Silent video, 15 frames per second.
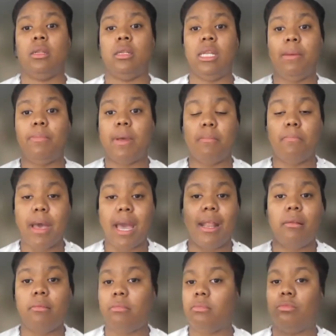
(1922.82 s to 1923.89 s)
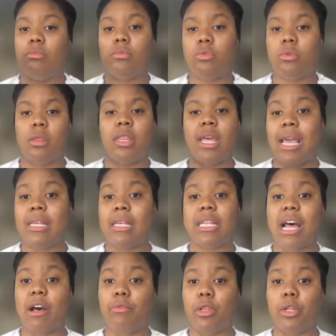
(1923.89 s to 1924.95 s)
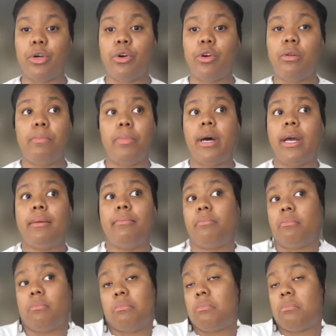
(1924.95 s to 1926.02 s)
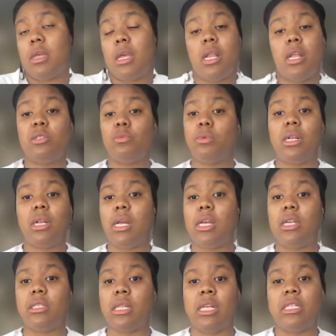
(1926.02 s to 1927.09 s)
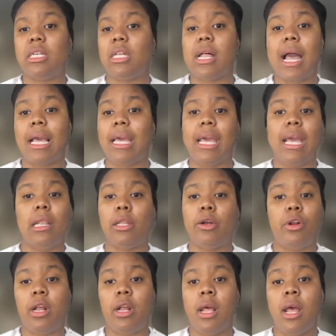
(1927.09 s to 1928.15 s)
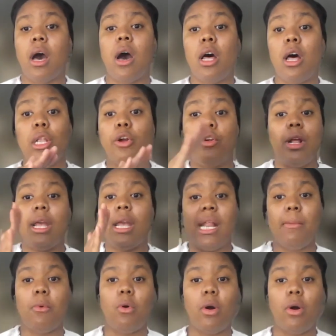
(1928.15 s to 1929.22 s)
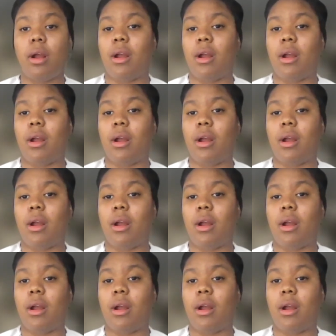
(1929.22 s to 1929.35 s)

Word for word: deep embedded things that I've learned, but it is what it is until I can't learn it, unlearn it anymore.